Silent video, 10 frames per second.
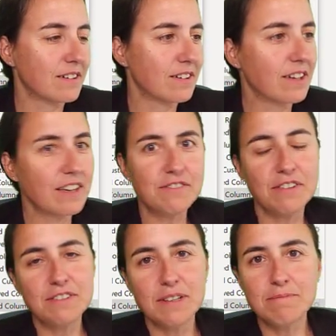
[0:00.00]
Okay,
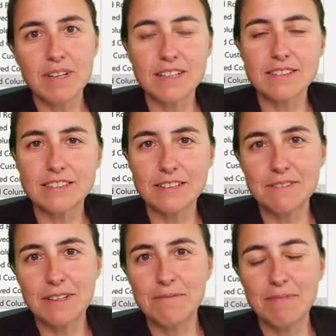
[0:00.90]
15 minutes,
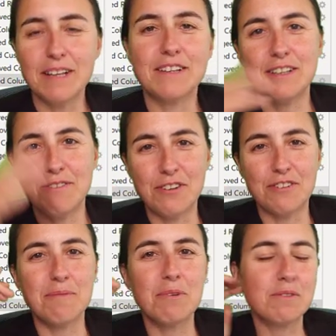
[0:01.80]
17 minutes if you
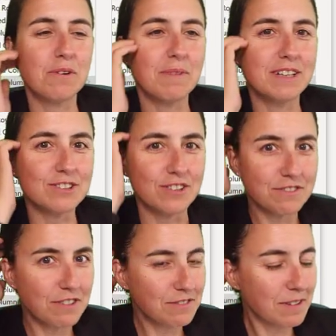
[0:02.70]
remove all my talks,
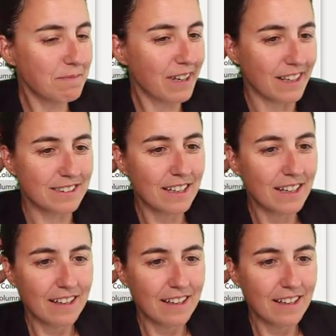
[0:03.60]
15 minutes.